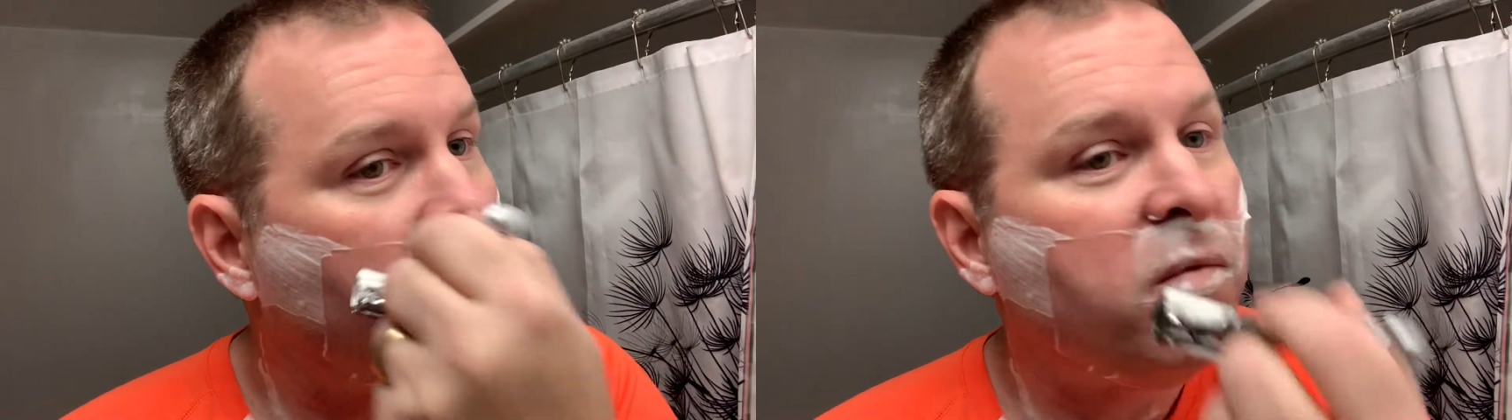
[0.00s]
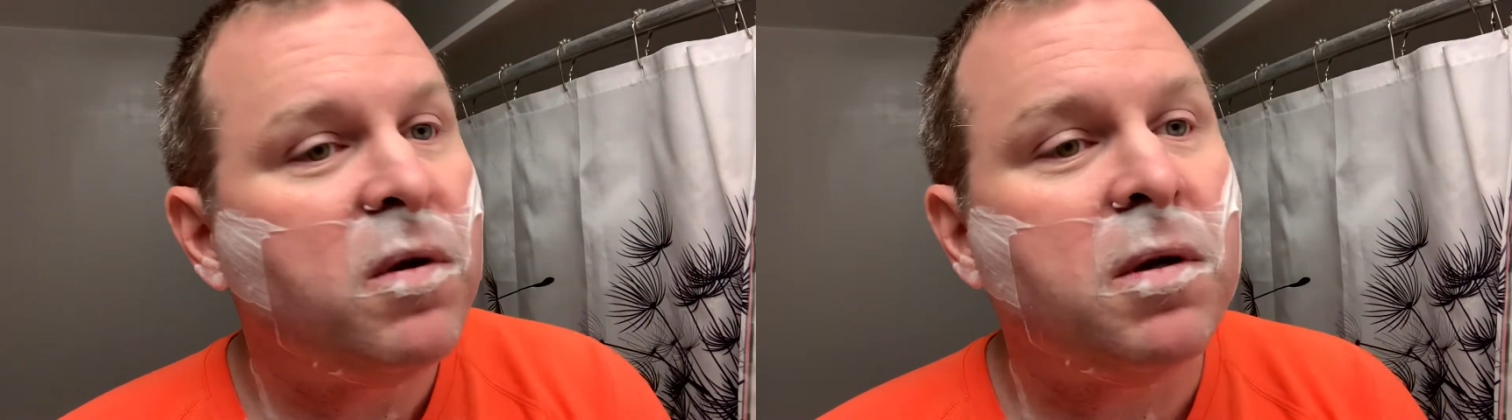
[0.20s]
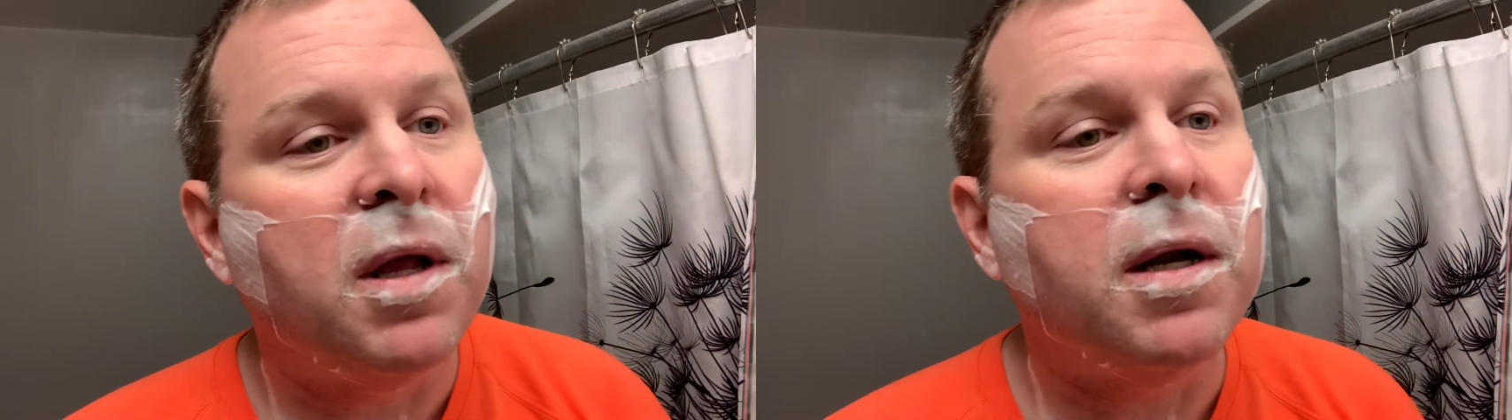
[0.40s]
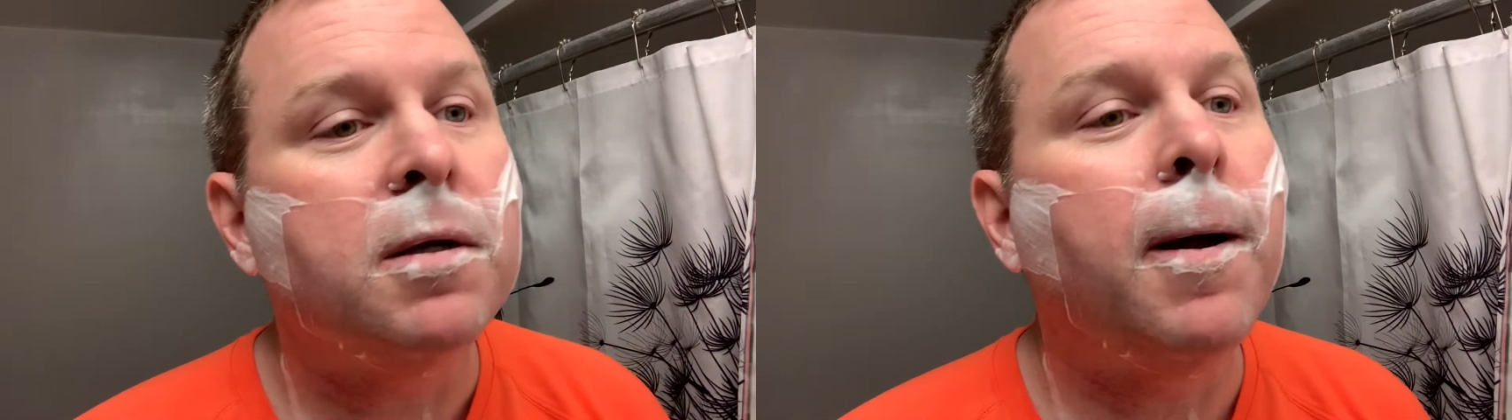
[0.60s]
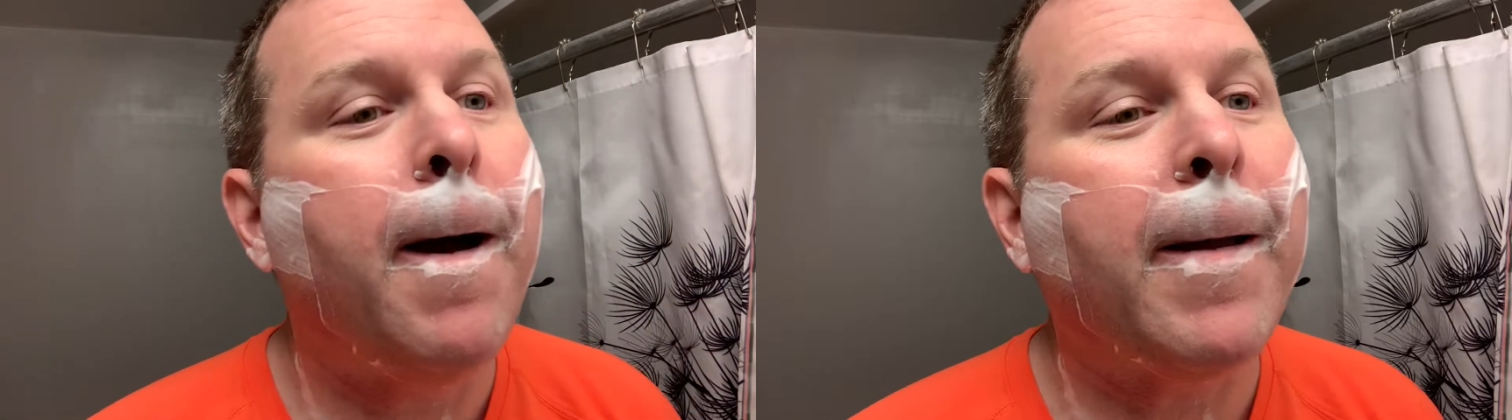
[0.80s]
Done a lot of
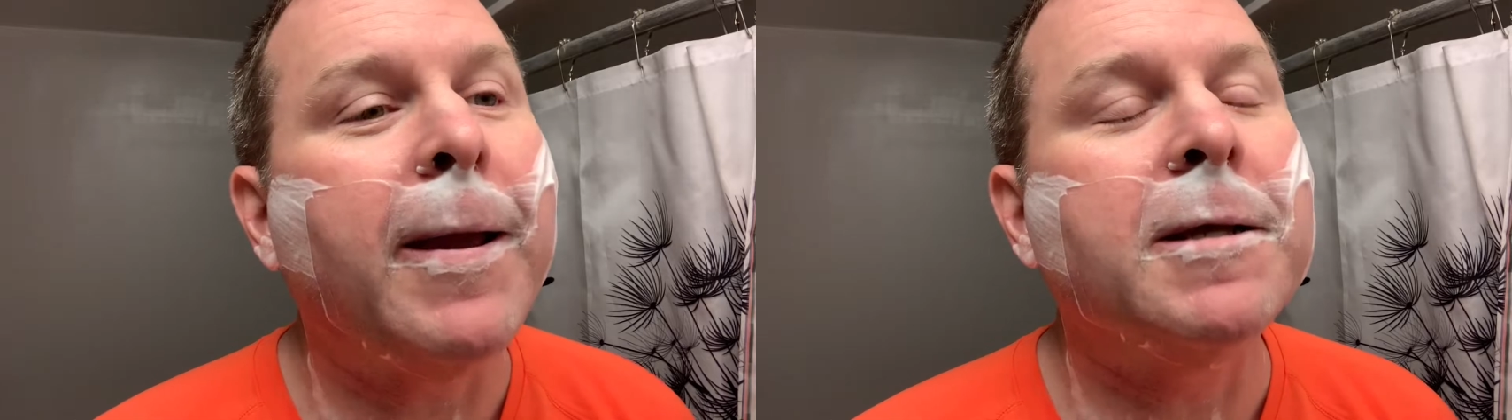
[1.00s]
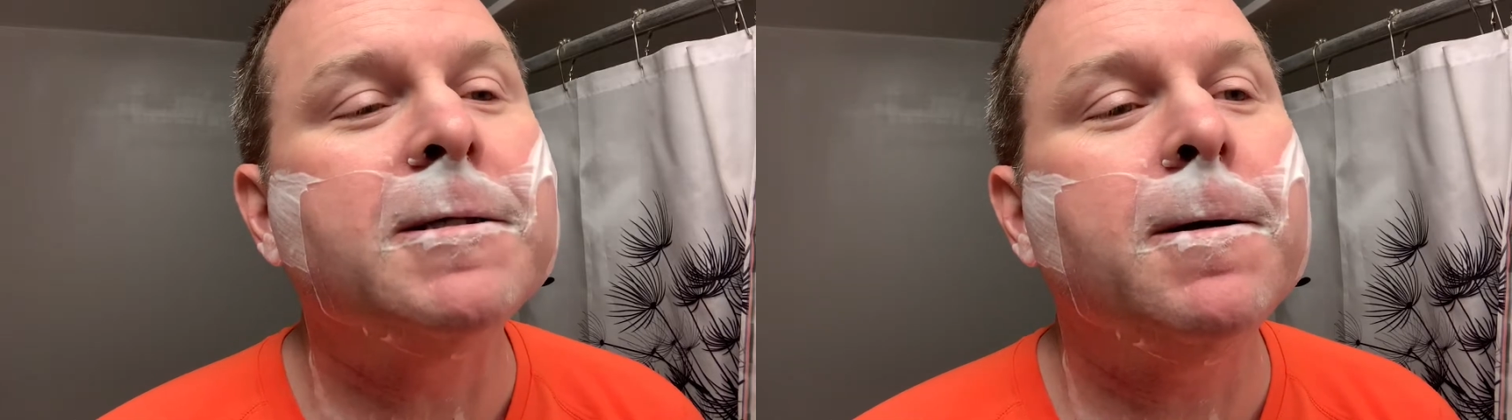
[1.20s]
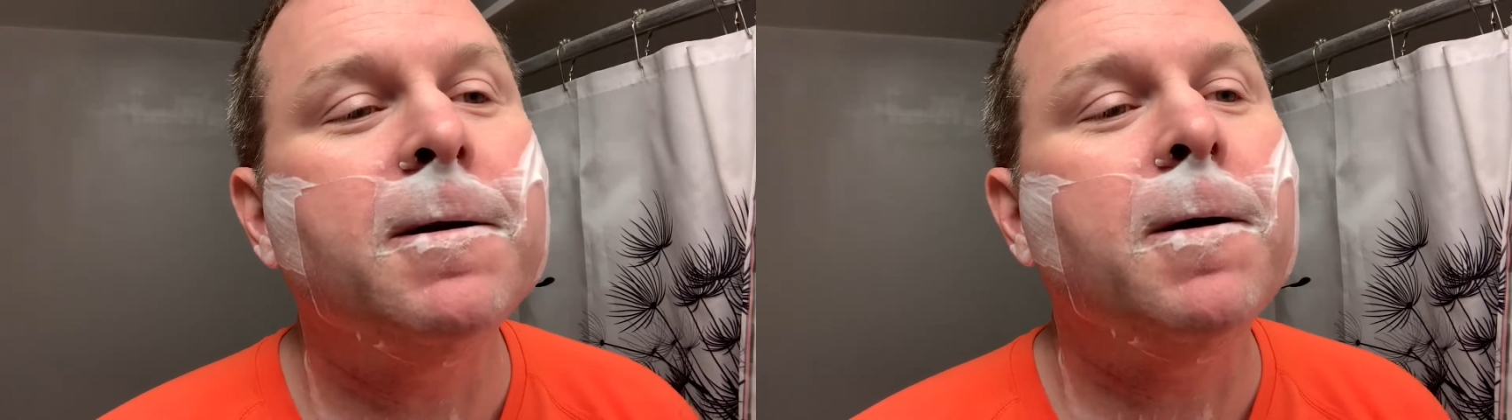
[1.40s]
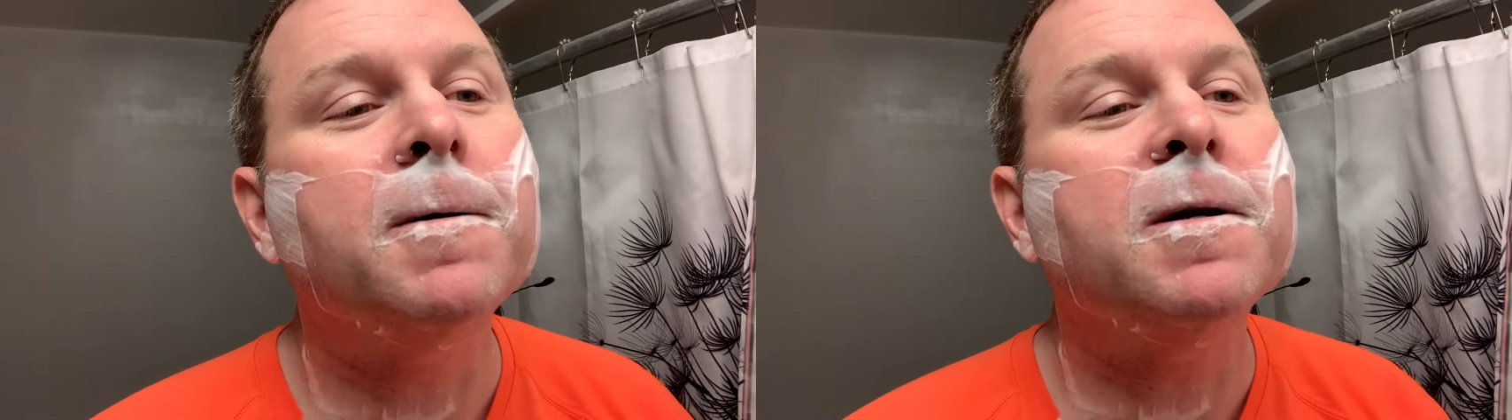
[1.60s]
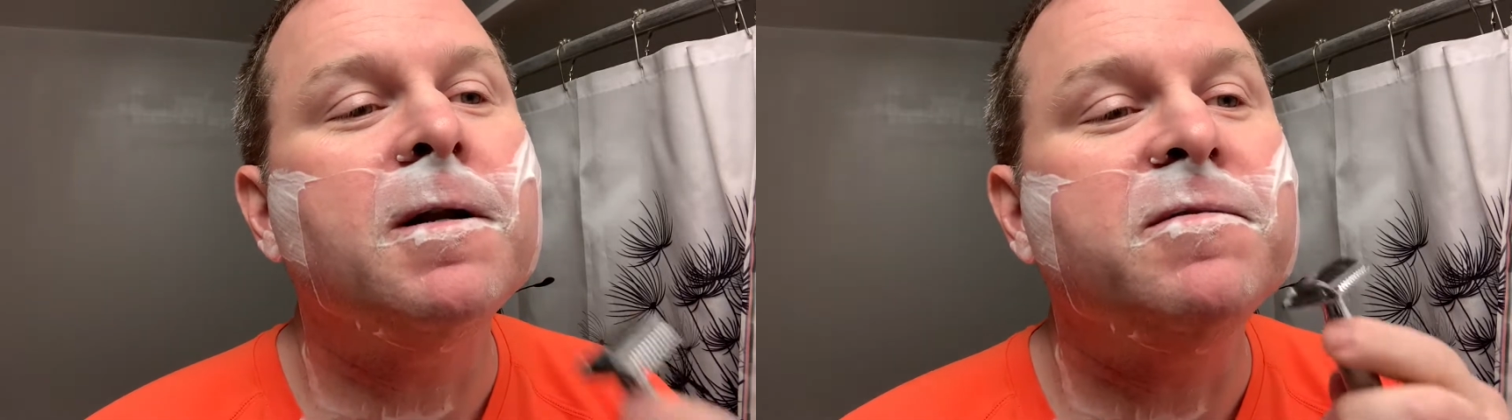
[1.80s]
talking, so I don't know how
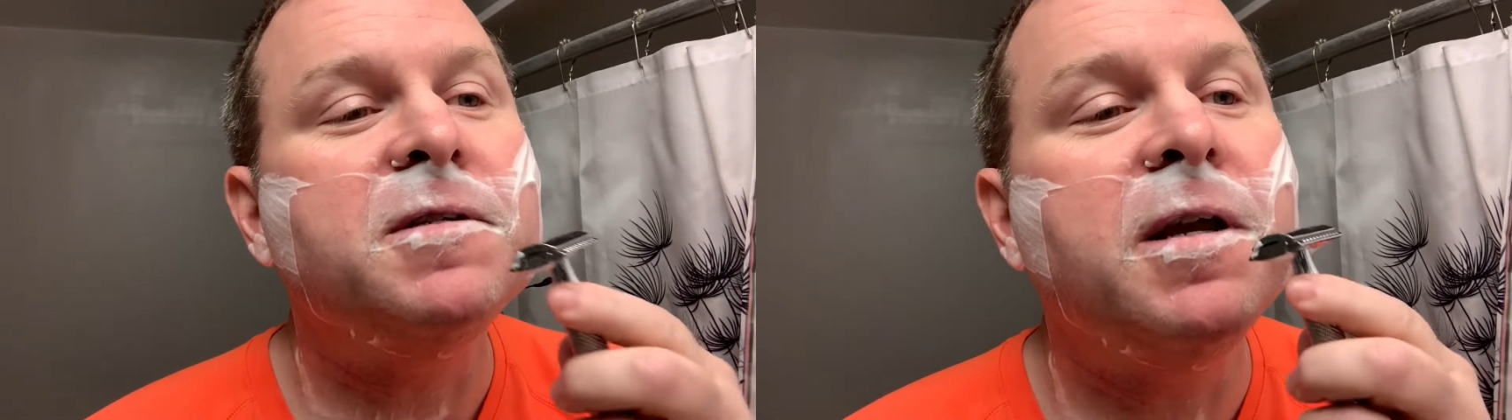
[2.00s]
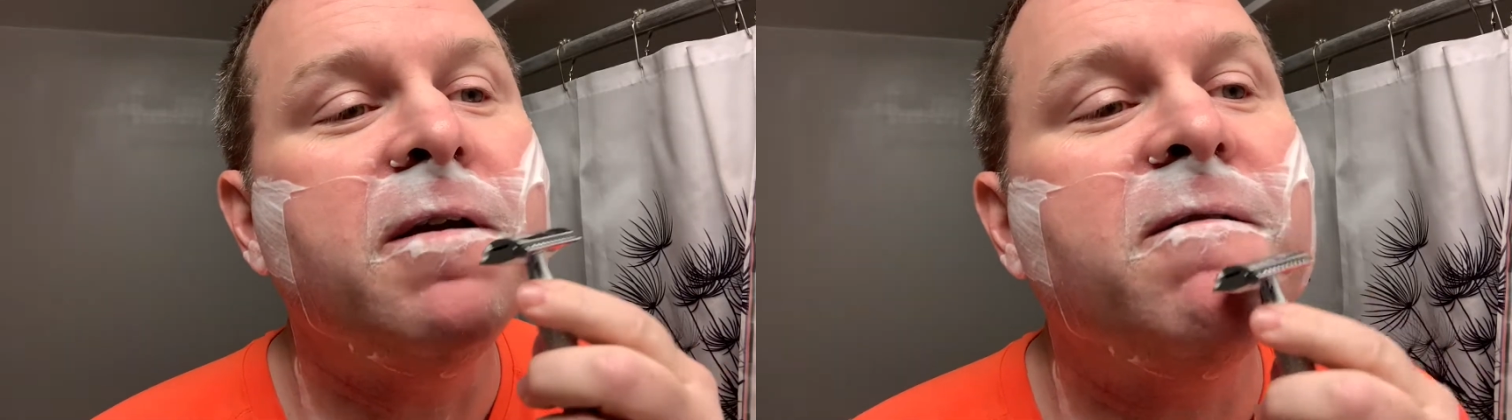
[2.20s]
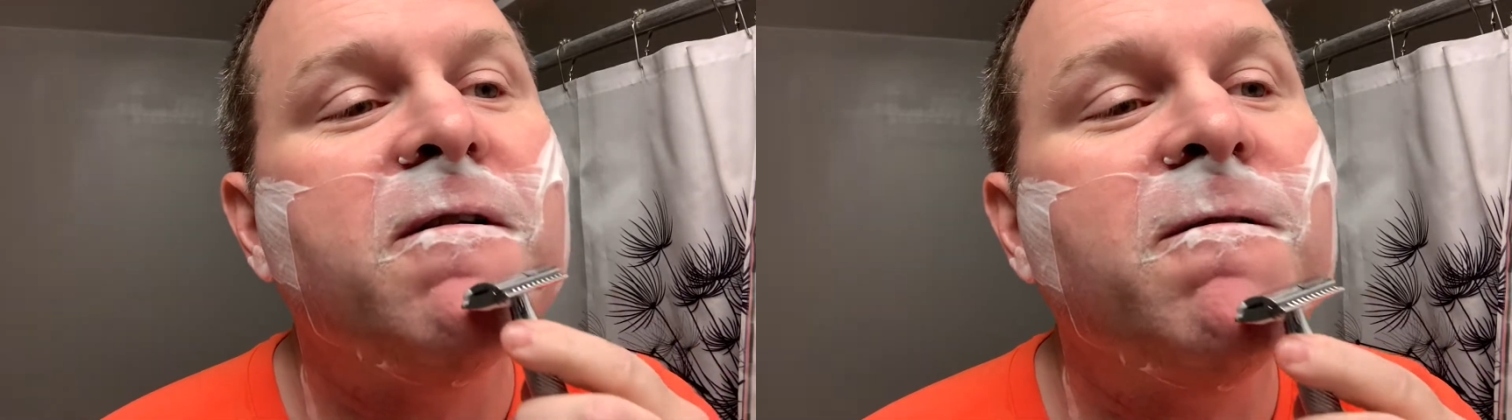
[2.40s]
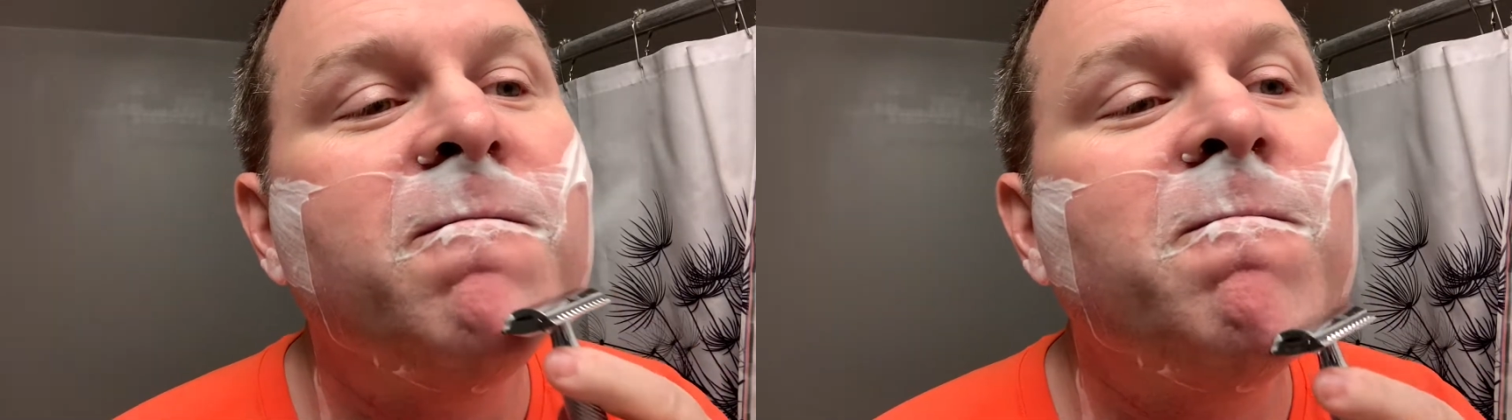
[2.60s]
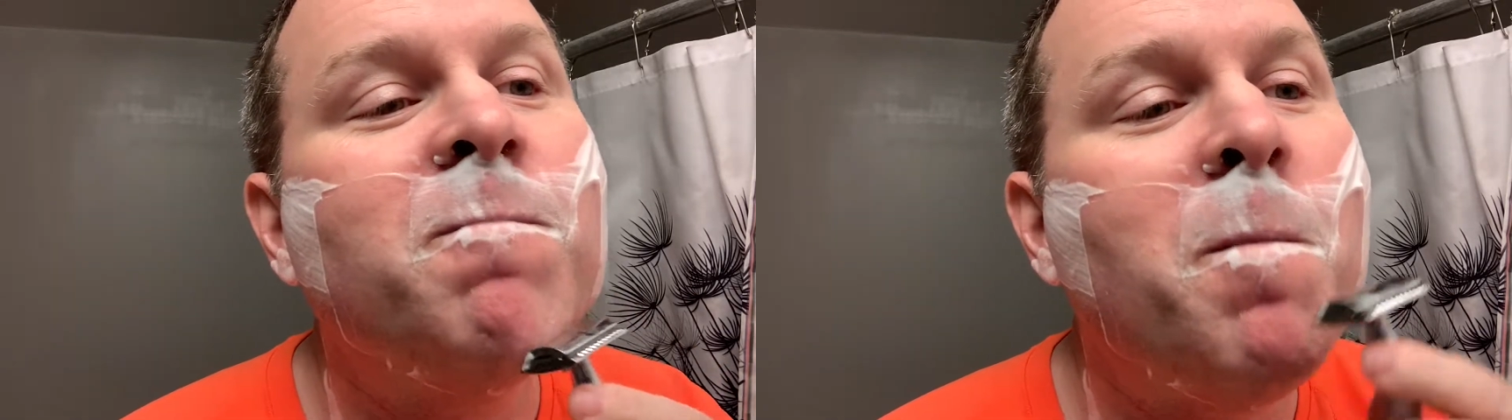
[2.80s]
good I shaved.
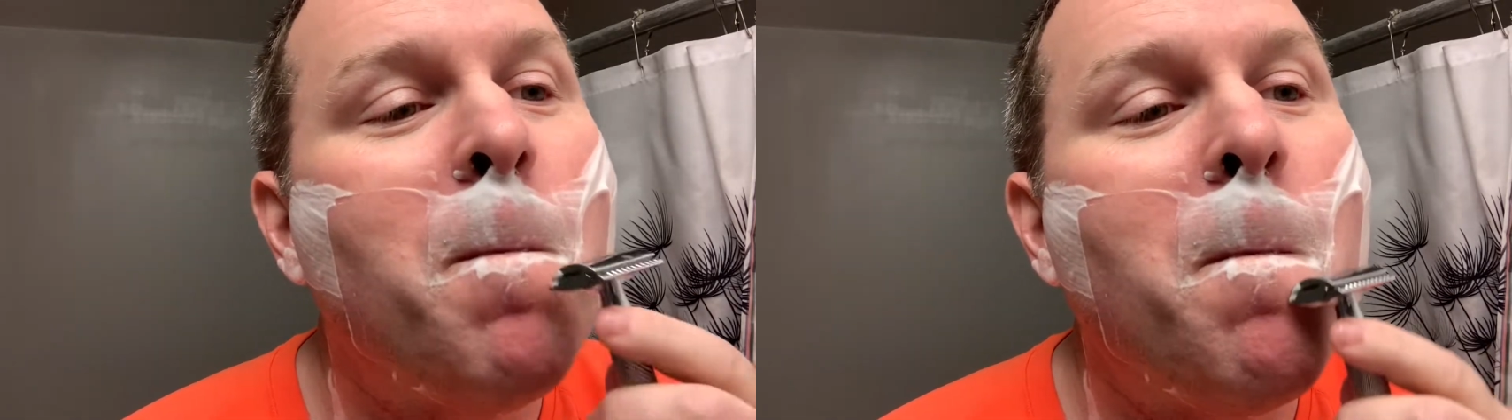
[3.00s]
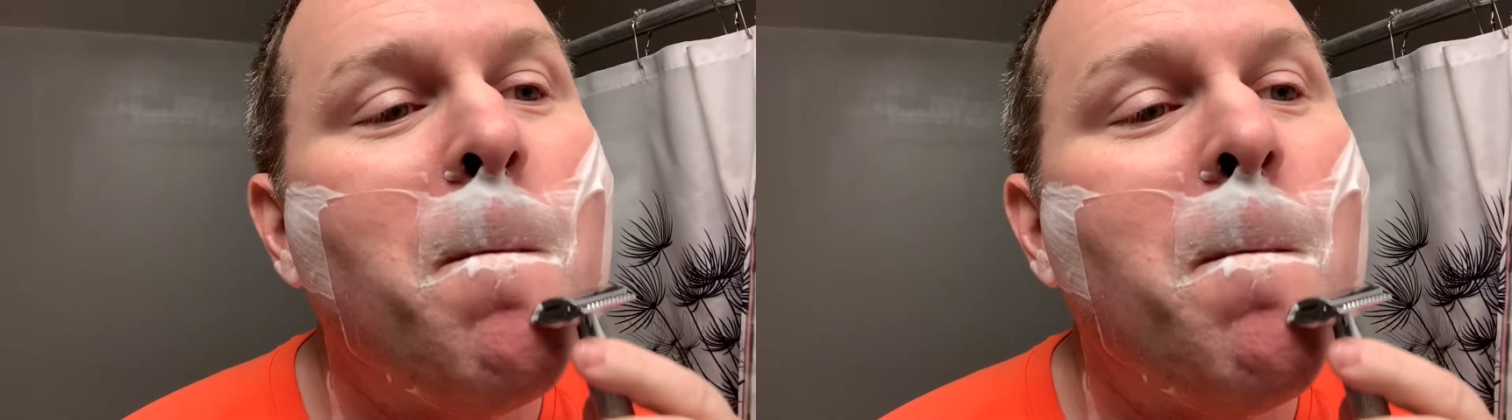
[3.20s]
Hmm.